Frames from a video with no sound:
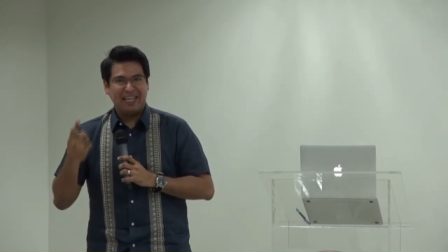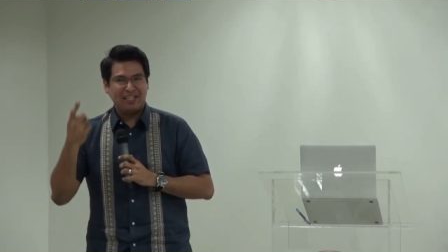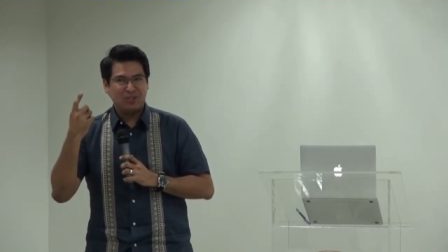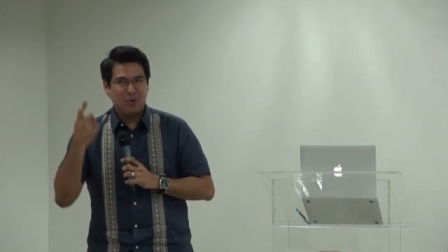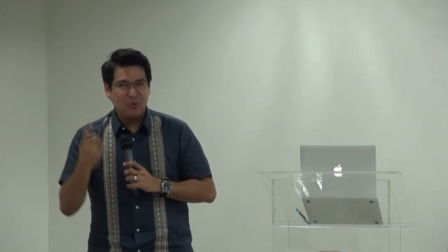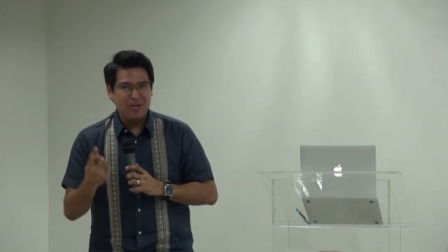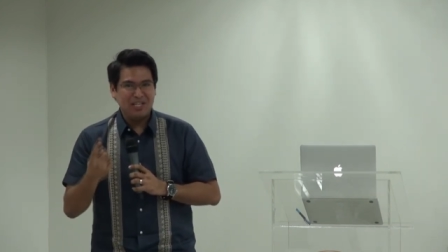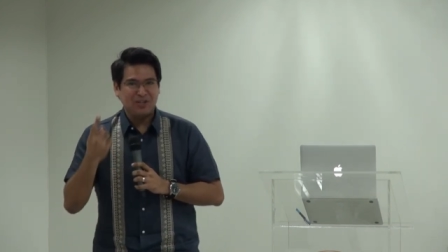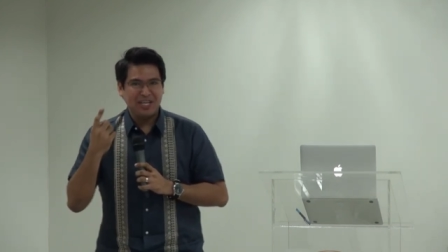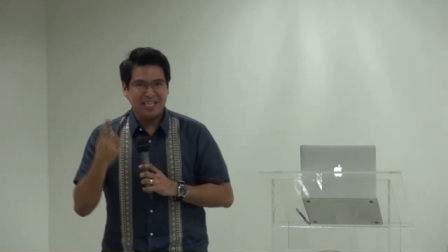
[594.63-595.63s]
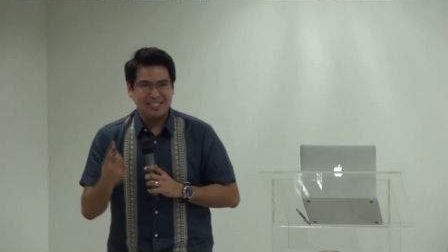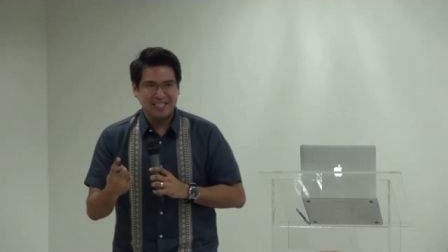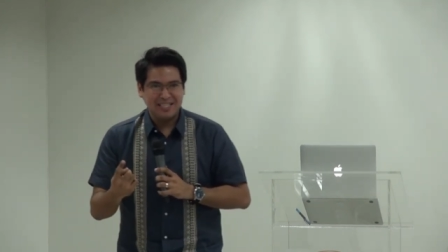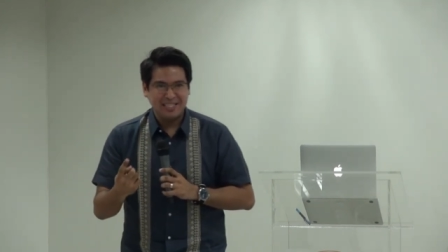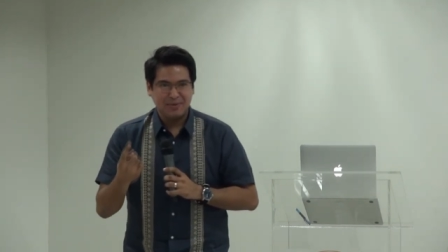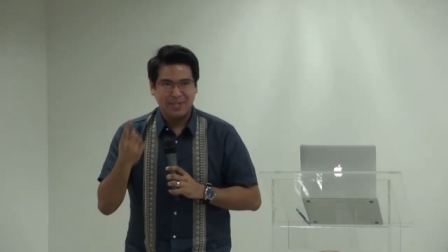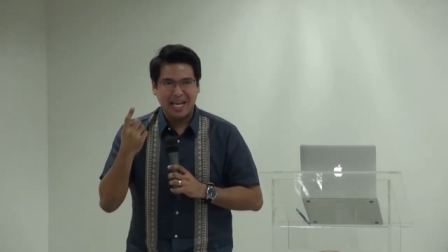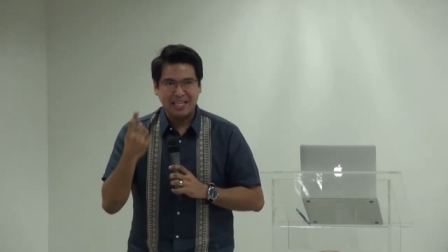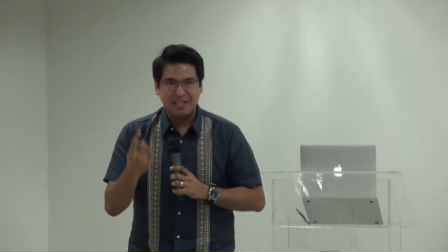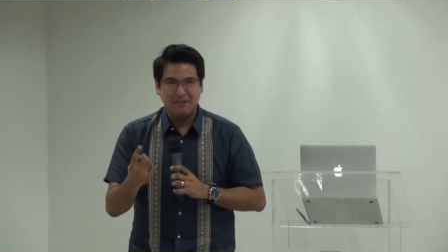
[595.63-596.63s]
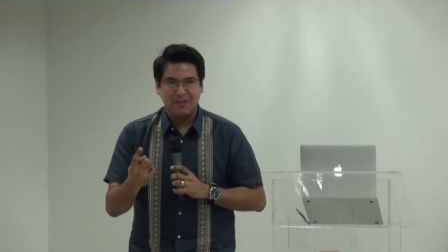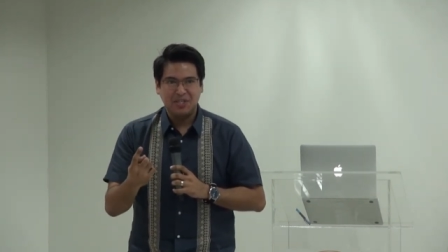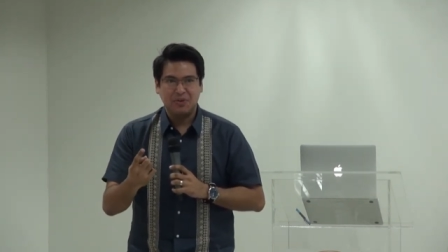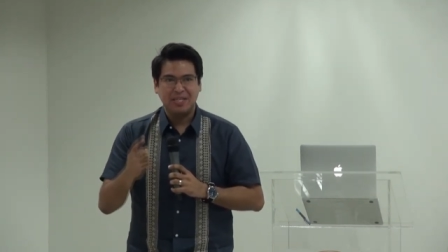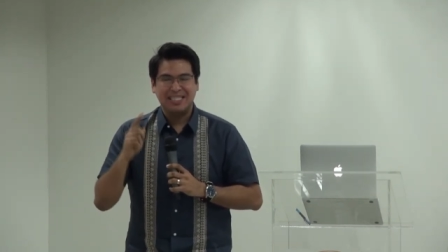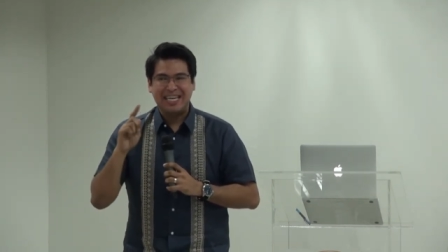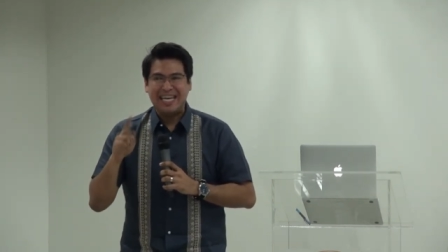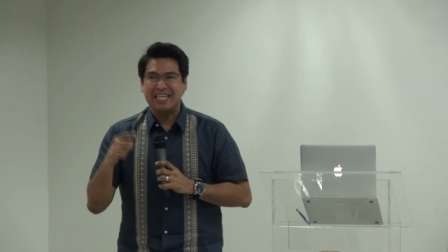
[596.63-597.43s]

it is only during instances when that individual is